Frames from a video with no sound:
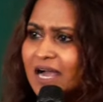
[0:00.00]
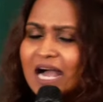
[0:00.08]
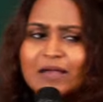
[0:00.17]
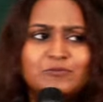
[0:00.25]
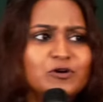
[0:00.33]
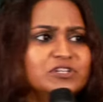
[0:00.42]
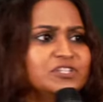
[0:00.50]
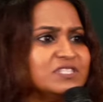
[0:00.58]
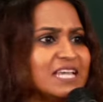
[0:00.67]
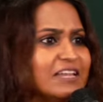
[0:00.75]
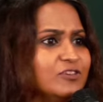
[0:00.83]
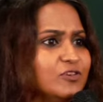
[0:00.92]
I'm going to
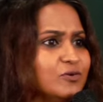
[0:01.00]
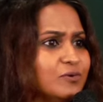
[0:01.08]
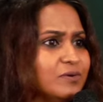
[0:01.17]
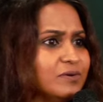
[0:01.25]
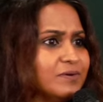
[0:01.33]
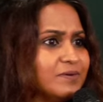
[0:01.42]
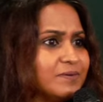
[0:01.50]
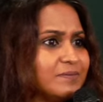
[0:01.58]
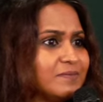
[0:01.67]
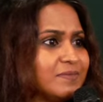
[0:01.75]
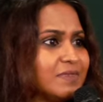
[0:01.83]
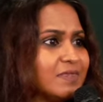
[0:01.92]
send you
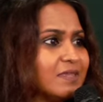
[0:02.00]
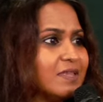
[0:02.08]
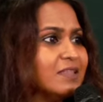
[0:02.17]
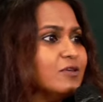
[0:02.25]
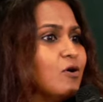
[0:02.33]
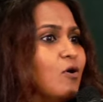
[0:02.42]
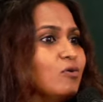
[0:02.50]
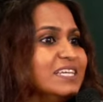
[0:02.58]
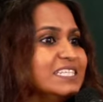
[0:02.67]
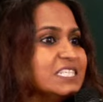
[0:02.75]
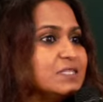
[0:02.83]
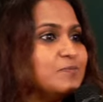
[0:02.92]
the
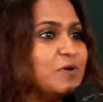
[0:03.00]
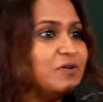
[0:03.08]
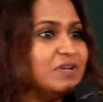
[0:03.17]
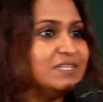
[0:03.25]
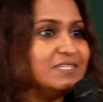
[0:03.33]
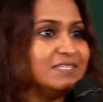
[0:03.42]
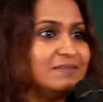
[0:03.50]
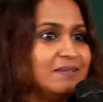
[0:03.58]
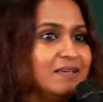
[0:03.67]
Holy Spirit,